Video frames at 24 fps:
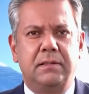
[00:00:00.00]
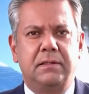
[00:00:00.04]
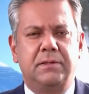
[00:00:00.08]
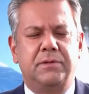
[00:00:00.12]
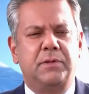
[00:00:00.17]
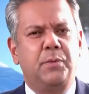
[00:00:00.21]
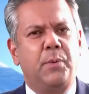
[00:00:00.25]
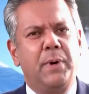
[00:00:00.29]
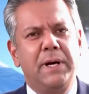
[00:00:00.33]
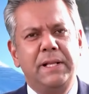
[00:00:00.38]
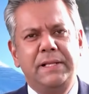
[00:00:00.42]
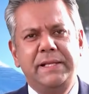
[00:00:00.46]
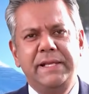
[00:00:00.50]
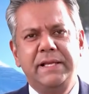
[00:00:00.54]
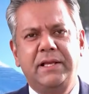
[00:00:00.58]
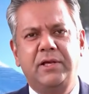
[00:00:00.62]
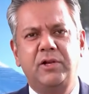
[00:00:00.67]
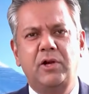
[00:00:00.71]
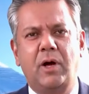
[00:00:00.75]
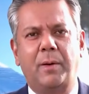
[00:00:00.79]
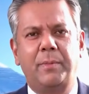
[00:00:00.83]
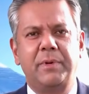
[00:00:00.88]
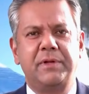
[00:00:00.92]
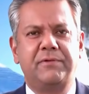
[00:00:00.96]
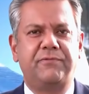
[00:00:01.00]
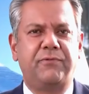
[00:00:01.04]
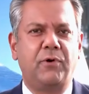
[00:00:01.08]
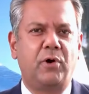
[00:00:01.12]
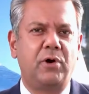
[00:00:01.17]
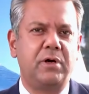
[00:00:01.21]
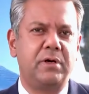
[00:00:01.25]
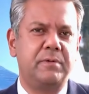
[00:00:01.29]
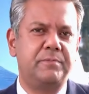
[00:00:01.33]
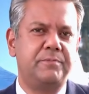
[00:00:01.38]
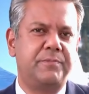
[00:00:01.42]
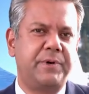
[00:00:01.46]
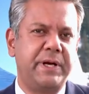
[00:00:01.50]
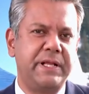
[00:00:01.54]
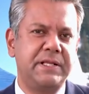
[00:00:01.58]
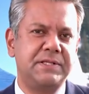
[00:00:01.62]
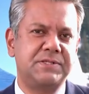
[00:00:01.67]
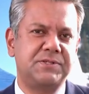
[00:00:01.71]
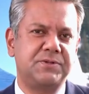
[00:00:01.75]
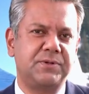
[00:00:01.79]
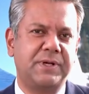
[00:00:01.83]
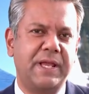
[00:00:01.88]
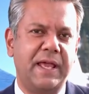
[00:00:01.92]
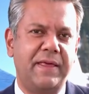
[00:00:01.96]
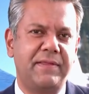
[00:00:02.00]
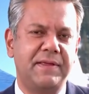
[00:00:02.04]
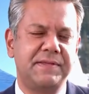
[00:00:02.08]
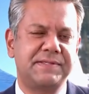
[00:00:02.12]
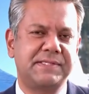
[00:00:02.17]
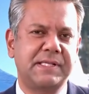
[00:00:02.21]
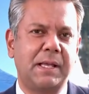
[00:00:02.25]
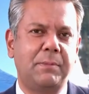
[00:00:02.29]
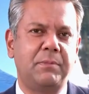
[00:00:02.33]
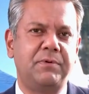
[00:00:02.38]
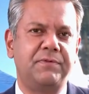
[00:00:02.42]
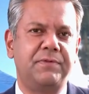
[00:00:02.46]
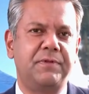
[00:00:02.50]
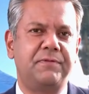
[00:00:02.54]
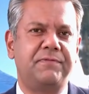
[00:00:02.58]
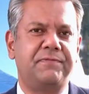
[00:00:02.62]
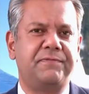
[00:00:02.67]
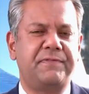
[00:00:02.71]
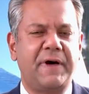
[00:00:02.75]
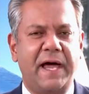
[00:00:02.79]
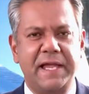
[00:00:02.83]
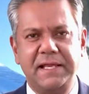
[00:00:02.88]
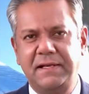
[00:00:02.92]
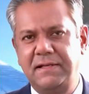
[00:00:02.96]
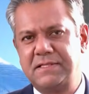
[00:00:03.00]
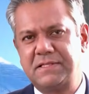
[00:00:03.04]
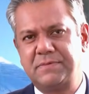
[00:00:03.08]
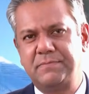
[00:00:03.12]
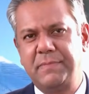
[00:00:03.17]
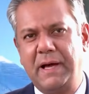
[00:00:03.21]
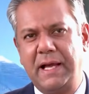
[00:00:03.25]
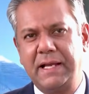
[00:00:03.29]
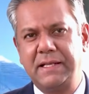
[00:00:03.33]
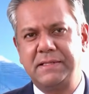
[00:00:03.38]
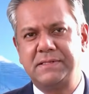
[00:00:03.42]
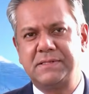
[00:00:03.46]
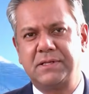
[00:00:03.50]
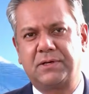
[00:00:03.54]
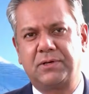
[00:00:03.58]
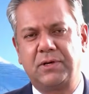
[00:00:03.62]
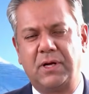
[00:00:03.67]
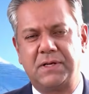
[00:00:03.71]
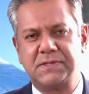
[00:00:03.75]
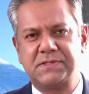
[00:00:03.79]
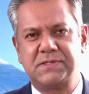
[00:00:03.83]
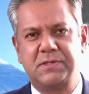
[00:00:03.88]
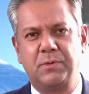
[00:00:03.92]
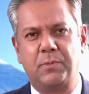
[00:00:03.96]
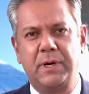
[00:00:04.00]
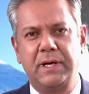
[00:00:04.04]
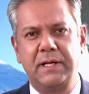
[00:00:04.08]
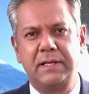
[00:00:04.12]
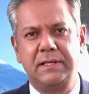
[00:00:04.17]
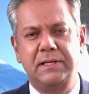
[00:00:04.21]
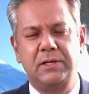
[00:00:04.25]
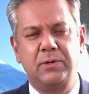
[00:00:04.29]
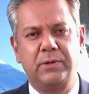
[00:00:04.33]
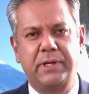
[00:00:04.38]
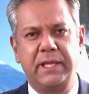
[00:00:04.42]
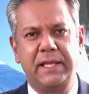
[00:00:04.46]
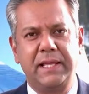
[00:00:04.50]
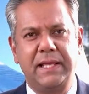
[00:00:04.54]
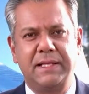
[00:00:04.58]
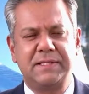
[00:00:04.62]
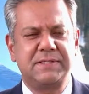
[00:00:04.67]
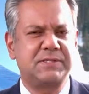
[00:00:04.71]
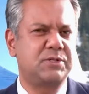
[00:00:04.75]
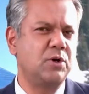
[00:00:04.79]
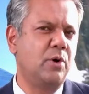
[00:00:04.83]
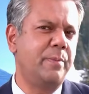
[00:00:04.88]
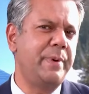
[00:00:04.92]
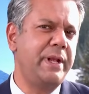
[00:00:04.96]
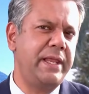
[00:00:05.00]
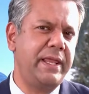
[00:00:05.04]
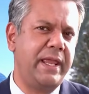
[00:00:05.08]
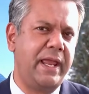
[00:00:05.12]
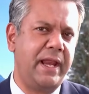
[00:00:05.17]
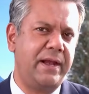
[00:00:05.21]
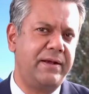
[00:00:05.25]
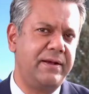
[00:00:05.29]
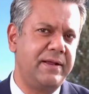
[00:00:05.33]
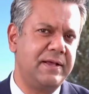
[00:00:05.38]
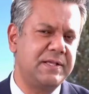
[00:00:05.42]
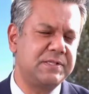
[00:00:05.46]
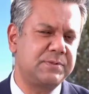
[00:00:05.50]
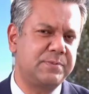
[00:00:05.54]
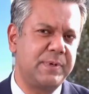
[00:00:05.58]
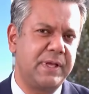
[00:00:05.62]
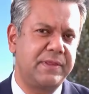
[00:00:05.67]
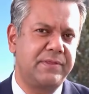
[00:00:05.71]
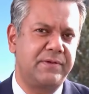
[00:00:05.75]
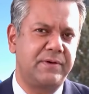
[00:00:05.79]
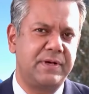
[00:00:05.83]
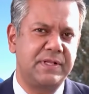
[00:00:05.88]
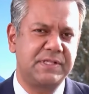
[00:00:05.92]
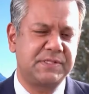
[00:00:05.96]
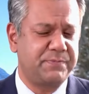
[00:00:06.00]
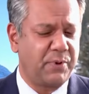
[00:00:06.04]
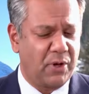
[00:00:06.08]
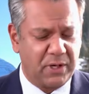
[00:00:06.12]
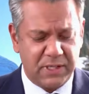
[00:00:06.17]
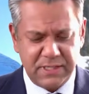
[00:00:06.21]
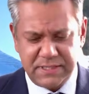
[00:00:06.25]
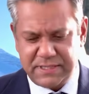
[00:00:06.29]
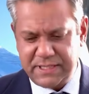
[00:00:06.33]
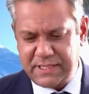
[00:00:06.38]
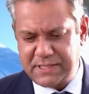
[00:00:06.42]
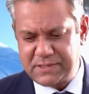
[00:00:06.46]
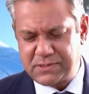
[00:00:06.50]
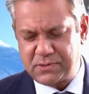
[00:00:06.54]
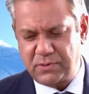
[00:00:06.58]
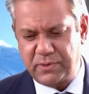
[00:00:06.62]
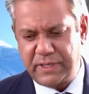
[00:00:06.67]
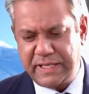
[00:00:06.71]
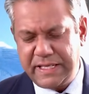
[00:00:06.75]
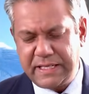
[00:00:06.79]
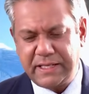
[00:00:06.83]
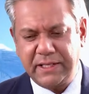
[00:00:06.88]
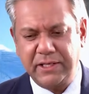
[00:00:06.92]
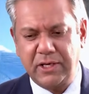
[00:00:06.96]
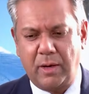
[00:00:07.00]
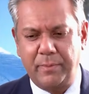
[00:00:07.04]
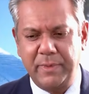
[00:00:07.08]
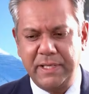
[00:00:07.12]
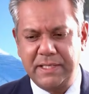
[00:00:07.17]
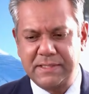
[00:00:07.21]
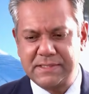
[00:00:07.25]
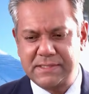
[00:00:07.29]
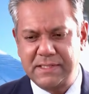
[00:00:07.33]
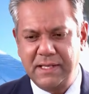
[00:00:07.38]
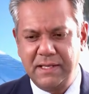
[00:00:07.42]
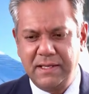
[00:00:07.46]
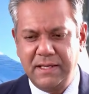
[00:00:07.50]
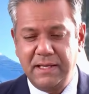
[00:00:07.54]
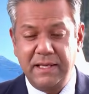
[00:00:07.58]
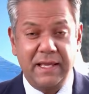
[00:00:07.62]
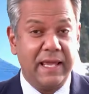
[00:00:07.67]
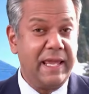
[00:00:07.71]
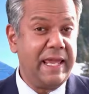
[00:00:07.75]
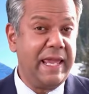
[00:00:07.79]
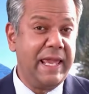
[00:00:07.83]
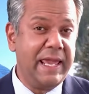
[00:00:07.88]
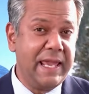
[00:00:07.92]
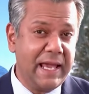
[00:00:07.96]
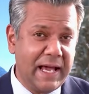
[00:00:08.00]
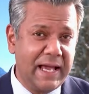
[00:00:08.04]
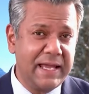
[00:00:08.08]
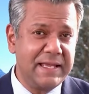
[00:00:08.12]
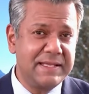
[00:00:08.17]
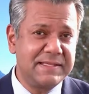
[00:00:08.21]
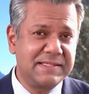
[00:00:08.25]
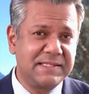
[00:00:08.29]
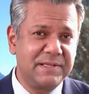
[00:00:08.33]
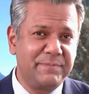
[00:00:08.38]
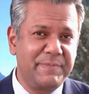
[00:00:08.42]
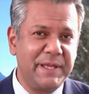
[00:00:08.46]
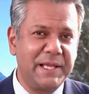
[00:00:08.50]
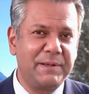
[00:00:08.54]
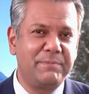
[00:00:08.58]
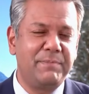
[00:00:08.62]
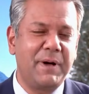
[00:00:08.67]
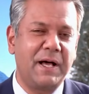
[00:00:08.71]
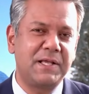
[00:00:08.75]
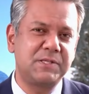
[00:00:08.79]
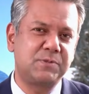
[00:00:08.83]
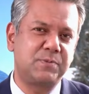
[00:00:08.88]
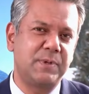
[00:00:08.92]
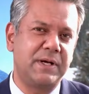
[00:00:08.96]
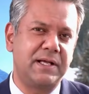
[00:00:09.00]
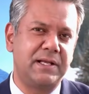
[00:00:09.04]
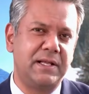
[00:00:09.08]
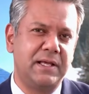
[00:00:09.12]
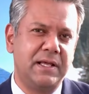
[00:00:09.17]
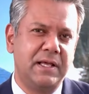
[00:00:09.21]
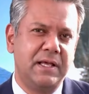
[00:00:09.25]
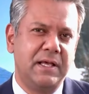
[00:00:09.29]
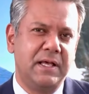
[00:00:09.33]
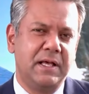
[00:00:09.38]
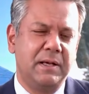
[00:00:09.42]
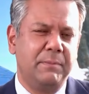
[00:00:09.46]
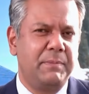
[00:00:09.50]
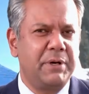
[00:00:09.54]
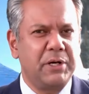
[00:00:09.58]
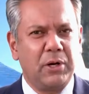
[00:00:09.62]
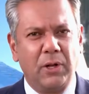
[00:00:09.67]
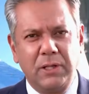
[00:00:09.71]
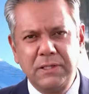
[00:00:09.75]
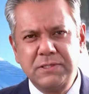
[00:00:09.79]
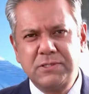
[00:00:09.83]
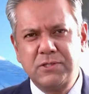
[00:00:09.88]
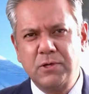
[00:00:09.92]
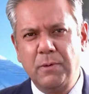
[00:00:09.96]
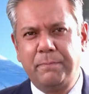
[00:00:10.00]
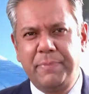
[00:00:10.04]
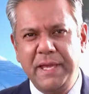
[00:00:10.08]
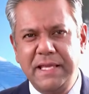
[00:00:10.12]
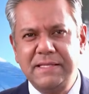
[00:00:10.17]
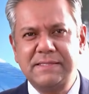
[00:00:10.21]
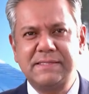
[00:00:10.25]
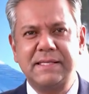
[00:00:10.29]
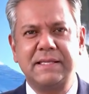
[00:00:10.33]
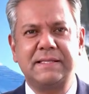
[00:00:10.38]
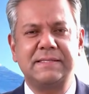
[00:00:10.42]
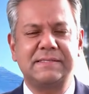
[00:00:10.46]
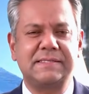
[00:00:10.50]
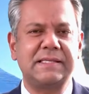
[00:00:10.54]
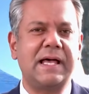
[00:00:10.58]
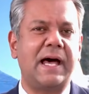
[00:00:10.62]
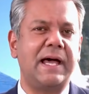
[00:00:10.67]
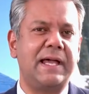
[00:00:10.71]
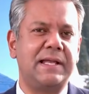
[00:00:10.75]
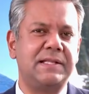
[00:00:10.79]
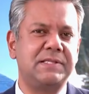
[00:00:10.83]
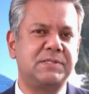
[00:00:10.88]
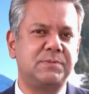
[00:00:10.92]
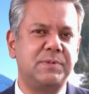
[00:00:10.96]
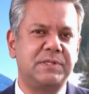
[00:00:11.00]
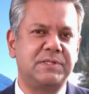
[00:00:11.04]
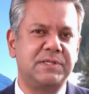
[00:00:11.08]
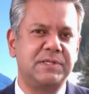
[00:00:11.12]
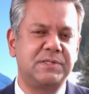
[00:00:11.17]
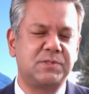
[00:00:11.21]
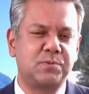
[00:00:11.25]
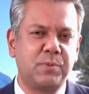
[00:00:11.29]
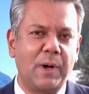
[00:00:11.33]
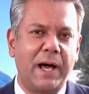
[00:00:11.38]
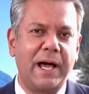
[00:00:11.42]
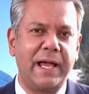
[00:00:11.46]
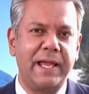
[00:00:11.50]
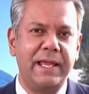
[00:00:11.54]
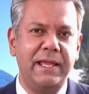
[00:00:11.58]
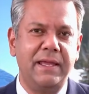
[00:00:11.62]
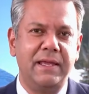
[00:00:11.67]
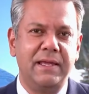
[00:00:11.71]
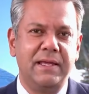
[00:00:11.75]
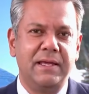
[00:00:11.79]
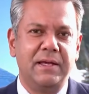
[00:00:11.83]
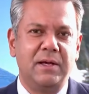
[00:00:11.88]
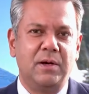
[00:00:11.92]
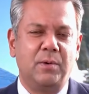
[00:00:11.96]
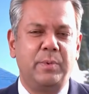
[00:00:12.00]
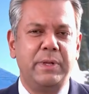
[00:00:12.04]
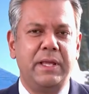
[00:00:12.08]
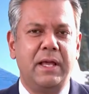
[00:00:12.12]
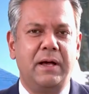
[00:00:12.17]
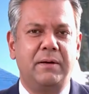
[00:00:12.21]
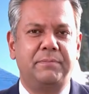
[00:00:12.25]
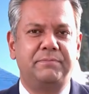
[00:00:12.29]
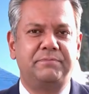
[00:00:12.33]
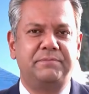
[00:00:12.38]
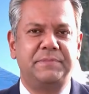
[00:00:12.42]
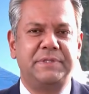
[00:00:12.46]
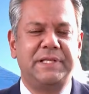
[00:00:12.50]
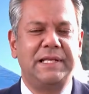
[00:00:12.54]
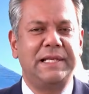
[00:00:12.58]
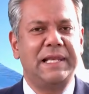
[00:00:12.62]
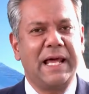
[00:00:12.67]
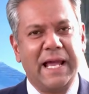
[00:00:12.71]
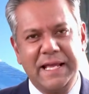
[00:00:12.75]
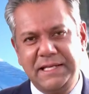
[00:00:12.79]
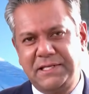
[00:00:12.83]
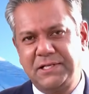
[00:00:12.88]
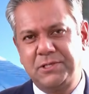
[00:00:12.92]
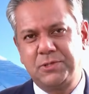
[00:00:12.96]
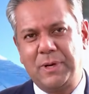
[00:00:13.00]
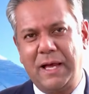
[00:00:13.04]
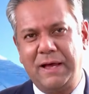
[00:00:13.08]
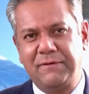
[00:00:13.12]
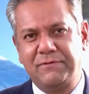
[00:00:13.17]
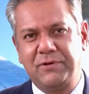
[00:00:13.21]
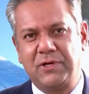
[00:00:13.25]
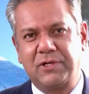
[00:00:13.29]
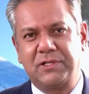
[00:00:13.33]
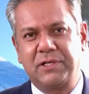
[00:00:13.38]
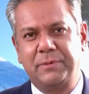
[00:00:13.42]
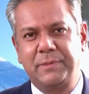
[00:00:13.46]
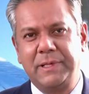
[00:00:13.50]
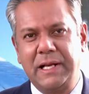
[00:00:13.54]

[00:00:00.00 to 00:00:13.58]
The World Economic Forum brings together some of the finest minds across the world looking at so many areas, whether it's politics or economics. AI is the big buzzword, but also basic science, which is why we are delighted to have Dr.